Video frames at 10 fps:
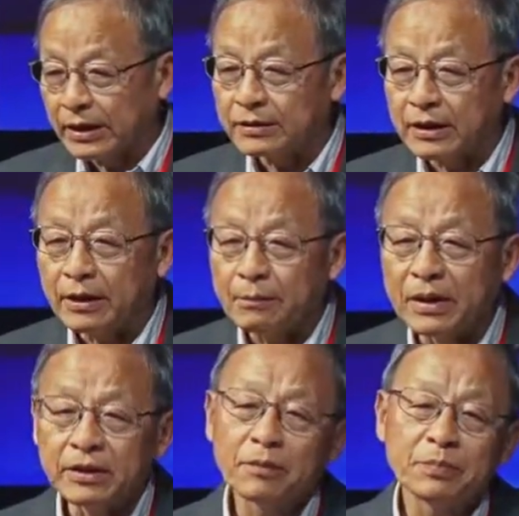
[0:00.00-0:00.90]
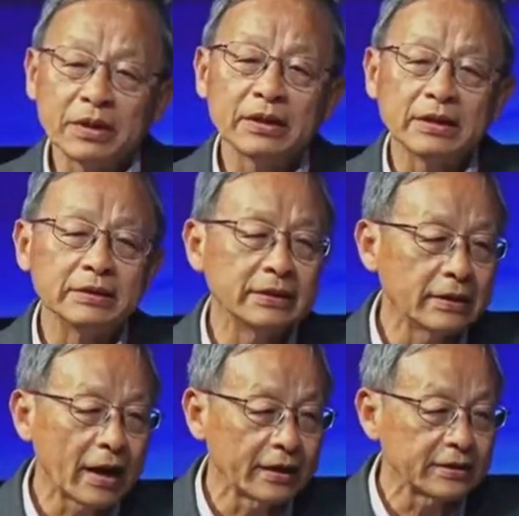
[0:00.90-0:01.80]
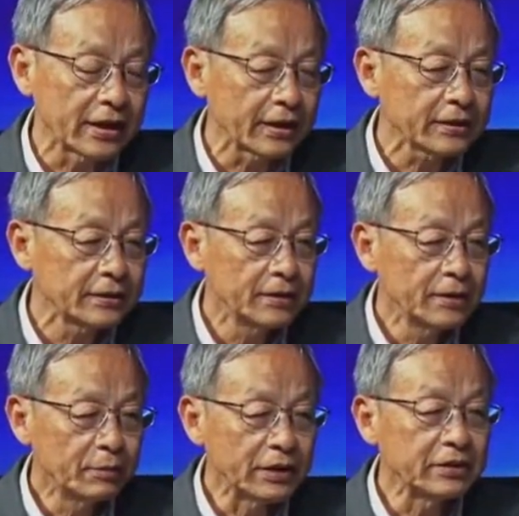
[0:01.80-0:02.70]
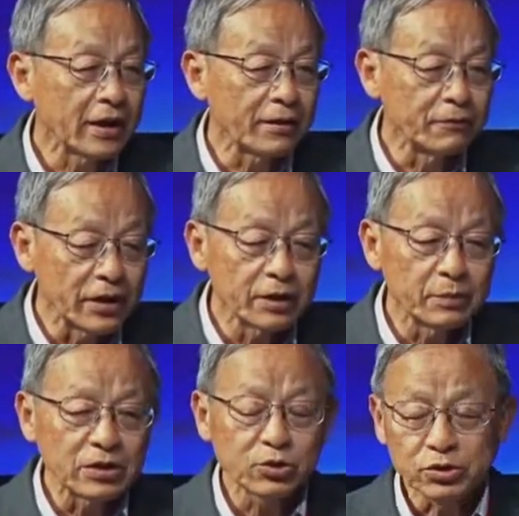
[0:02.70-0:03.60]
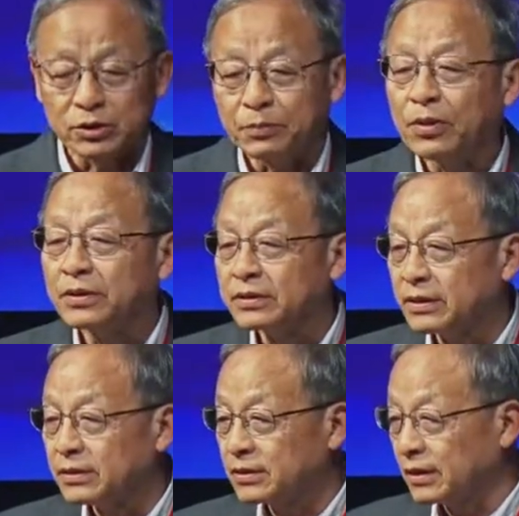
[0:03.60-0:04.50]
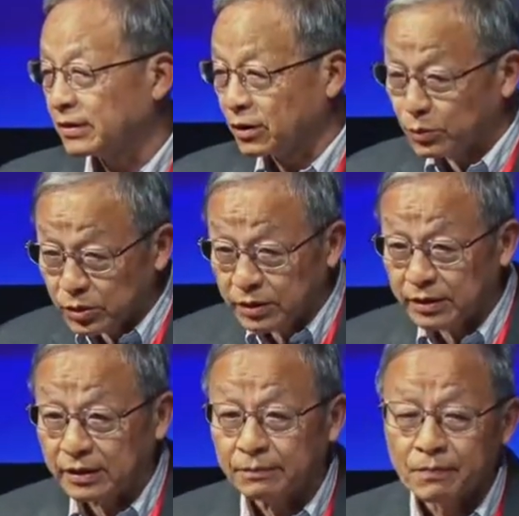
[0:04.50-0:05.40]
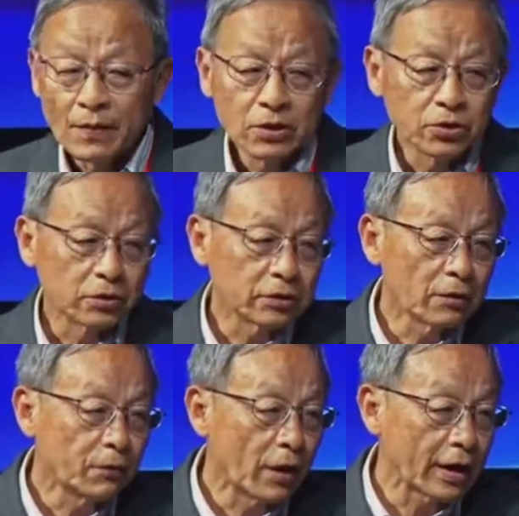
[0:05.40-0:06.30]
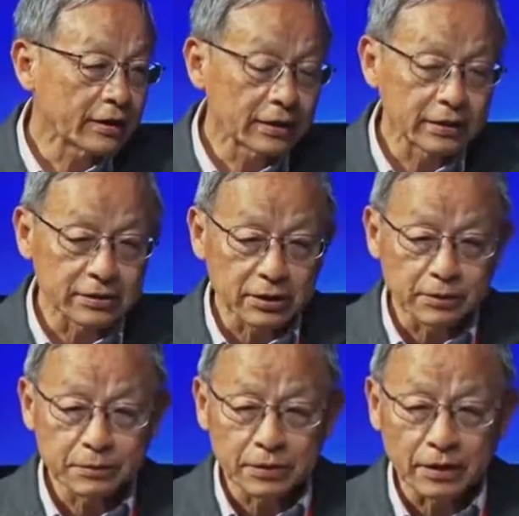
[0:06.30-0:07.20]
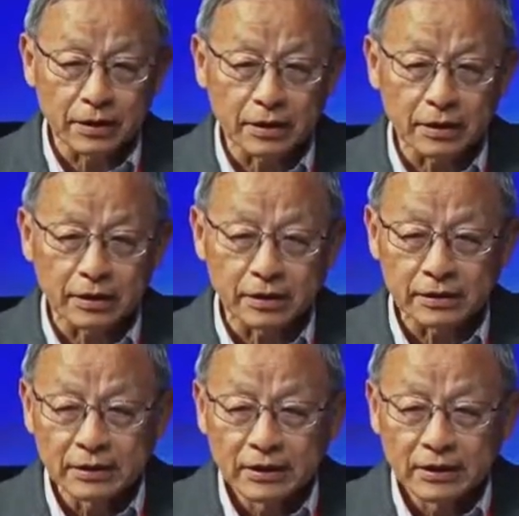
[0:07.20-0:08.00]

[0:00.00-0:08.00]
that they may not be in the high tech, but they are very much to support this uh, community. So therefore, I think it's just, uh,